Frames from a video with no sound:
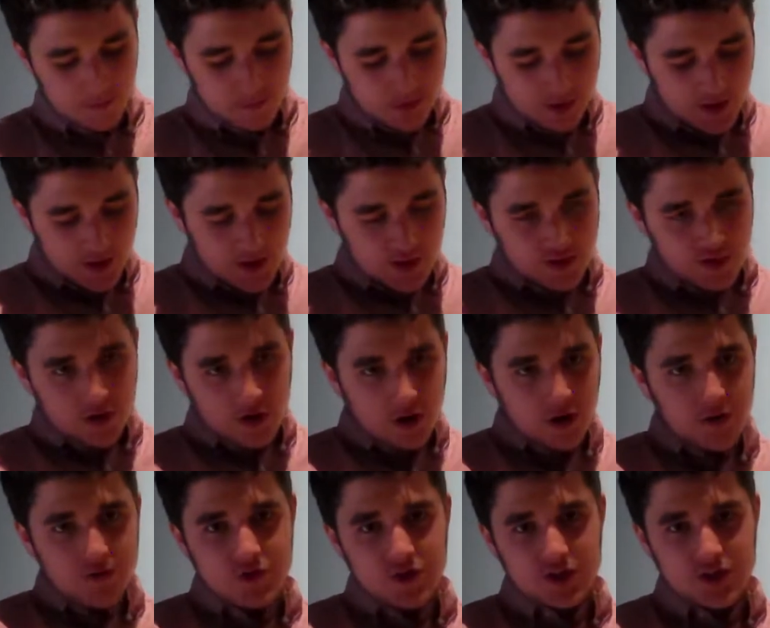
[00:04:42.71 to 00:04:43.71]
but he
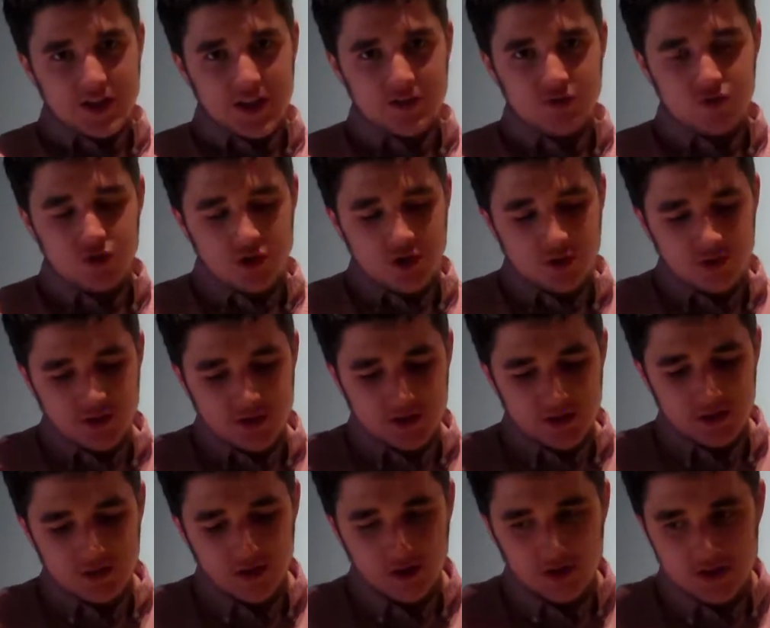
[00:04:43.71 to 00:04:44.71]
thought of just introducing
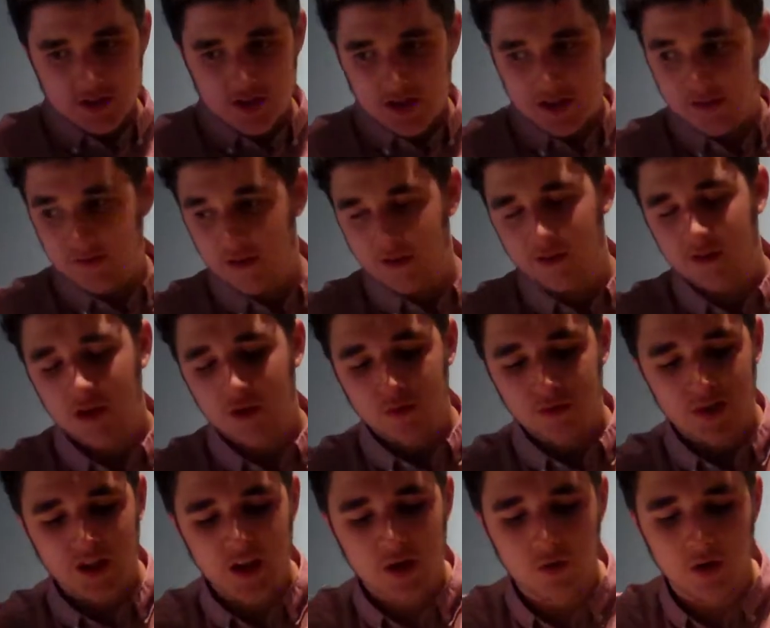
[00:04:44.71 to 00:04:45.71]
the Doctor in a very
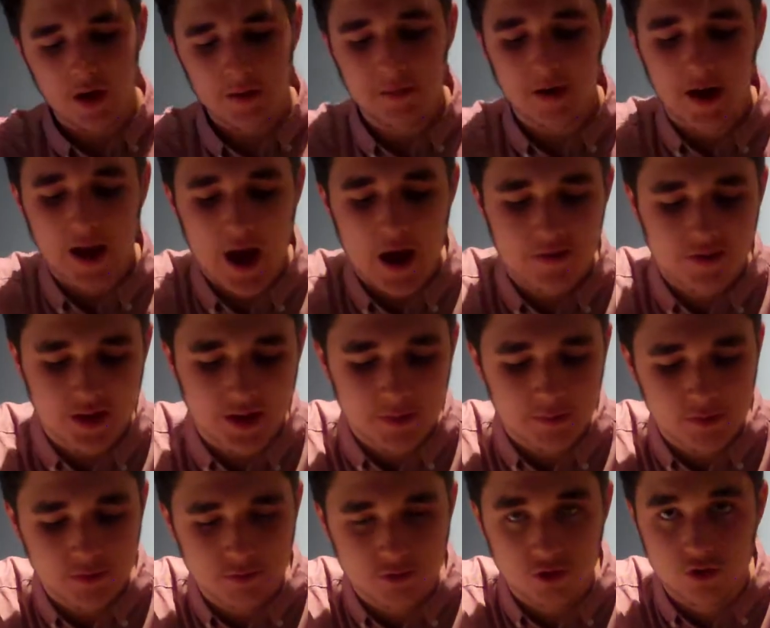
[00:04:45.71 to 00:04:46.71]
unique way by having
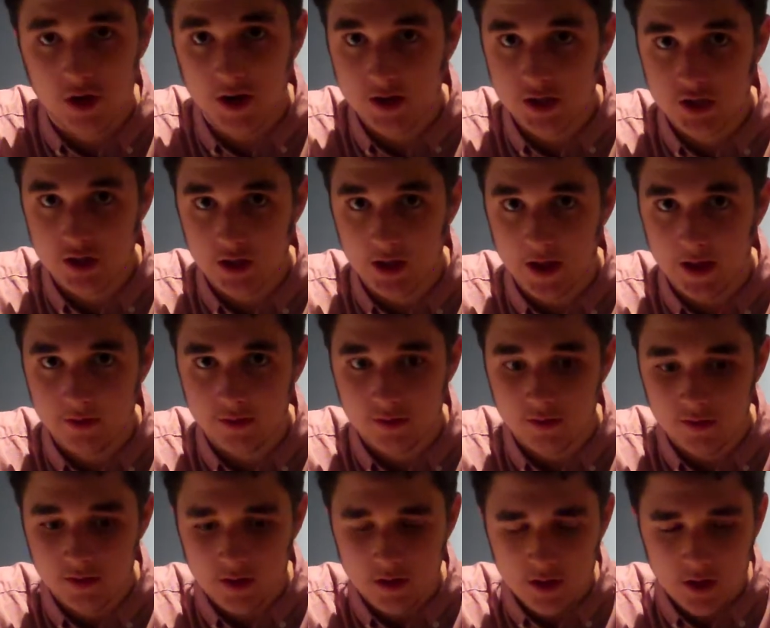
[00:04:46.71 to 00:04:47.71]
him crash
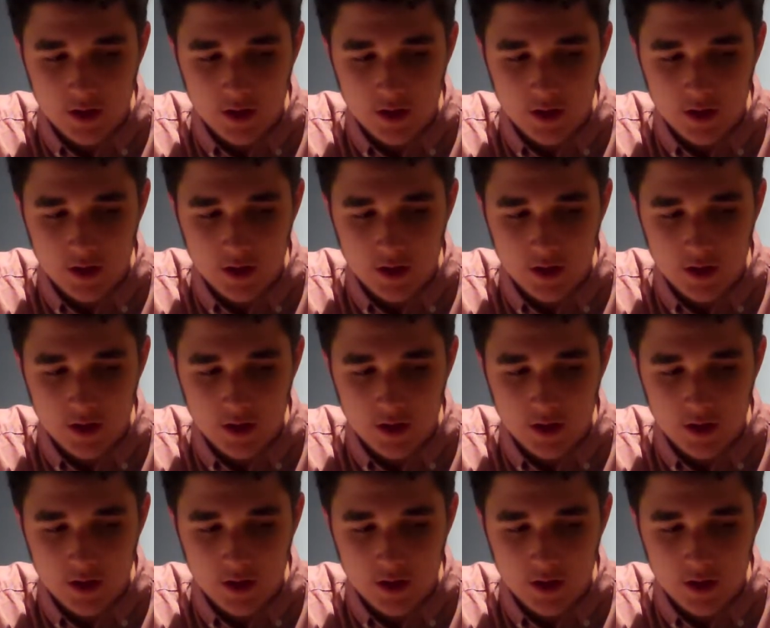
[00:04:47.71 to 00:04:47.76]
land,